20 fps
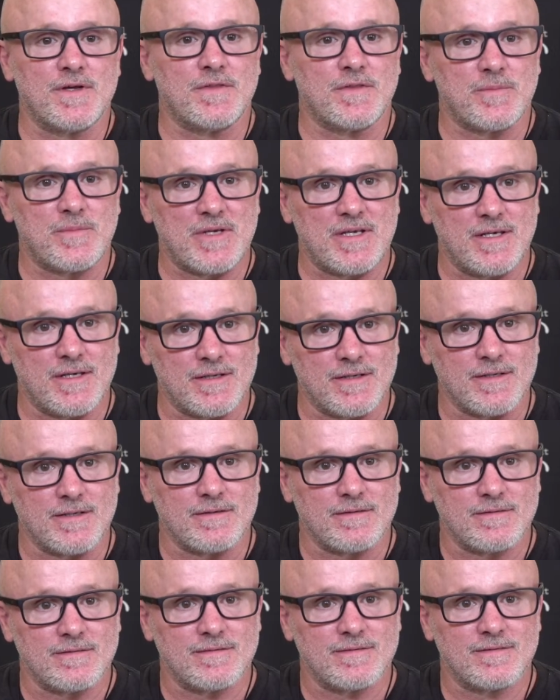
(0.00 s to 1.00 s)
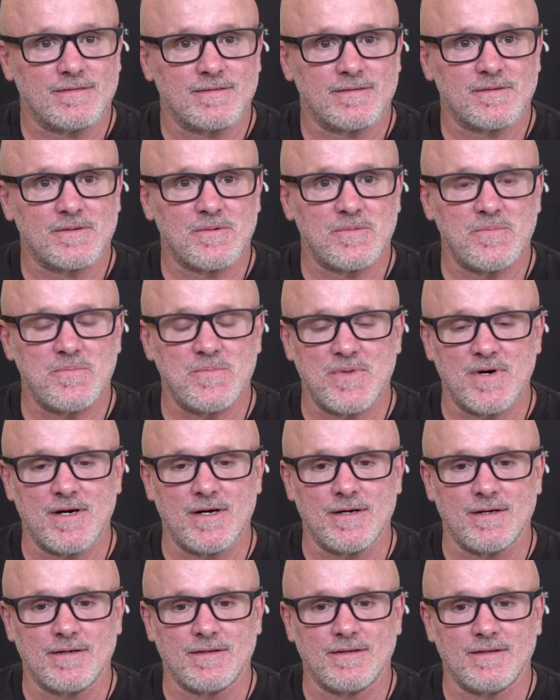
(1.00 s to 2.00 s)
in the beginning,
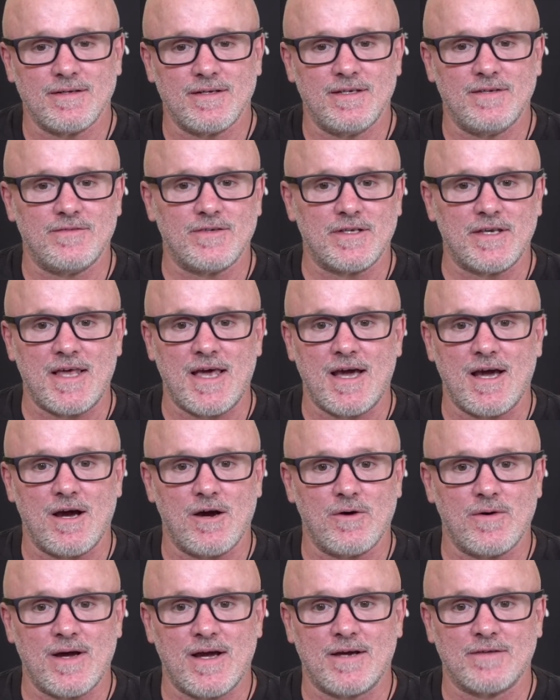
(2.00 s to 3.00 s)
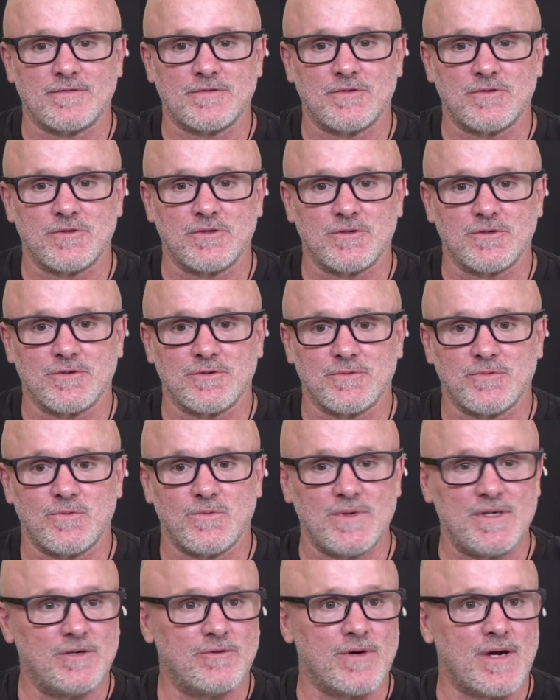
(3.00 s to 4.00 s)
but even now, after
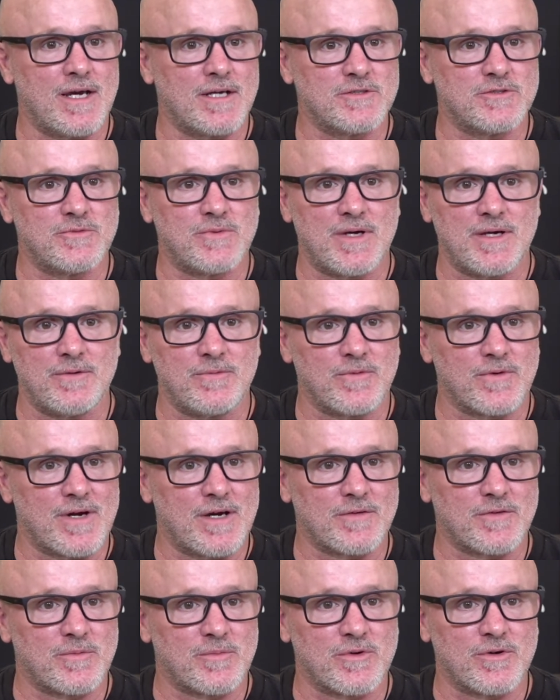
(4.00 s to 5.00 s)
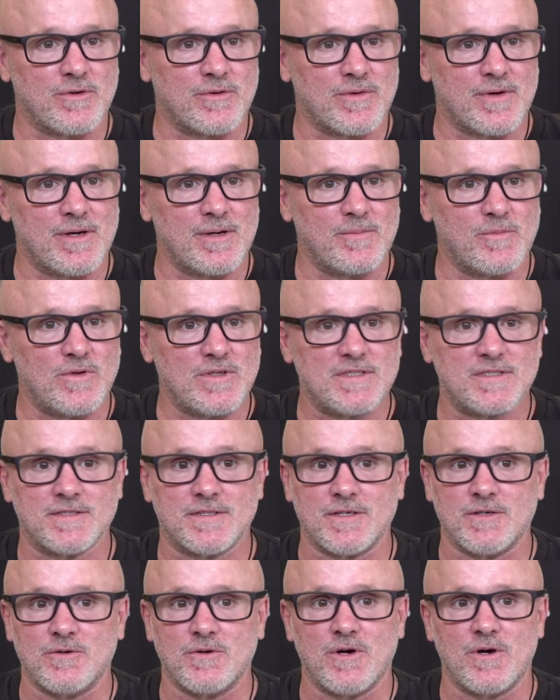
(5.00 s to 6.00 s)
we graduate and we're out the program, we
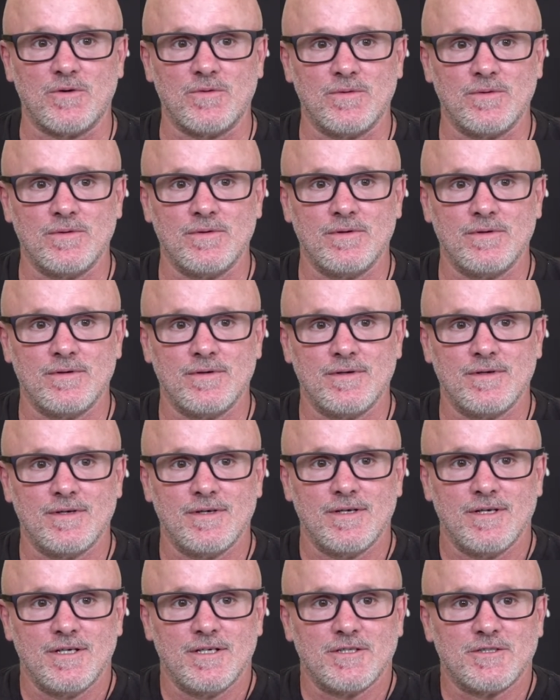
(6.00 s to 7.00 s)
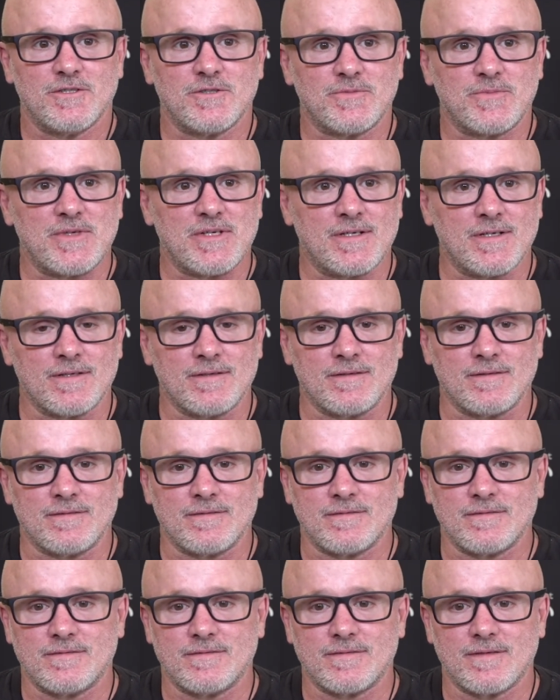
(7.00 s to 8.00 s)
still go, just
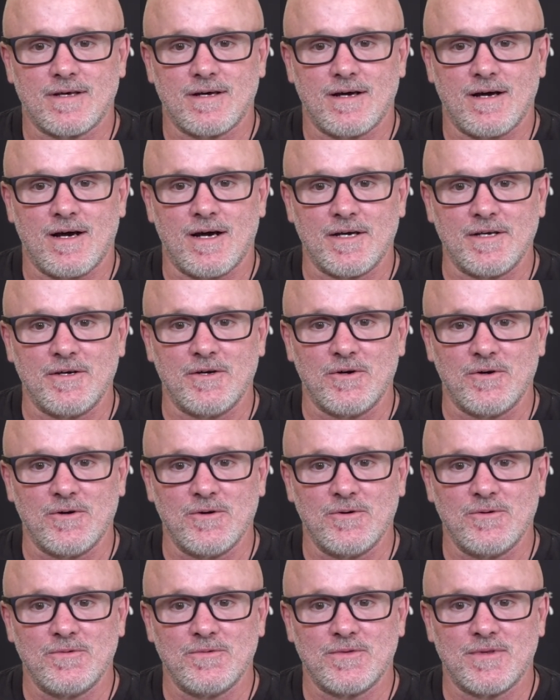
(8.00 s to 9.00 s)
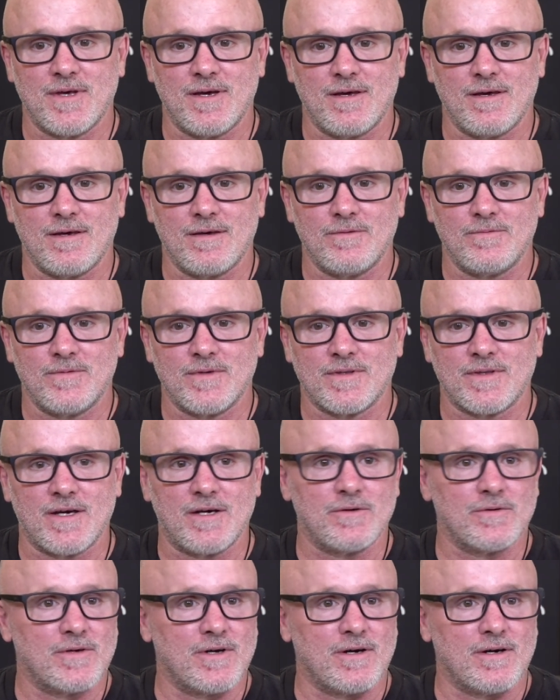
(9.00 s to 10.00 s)
because I know that
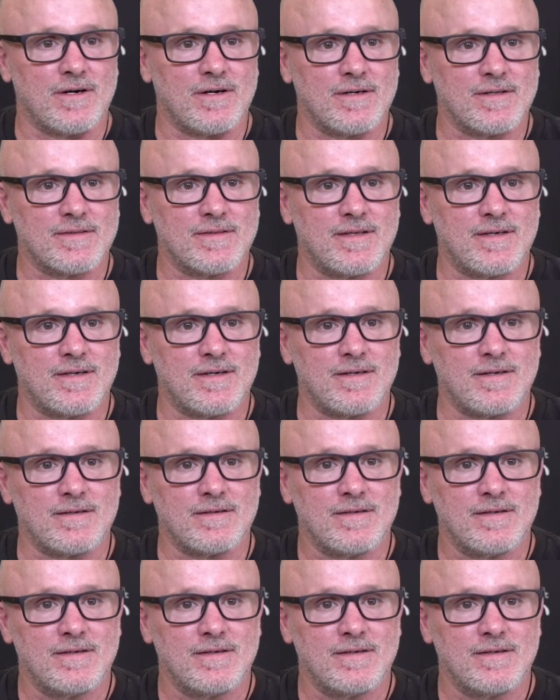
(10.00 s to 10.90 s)
without God, that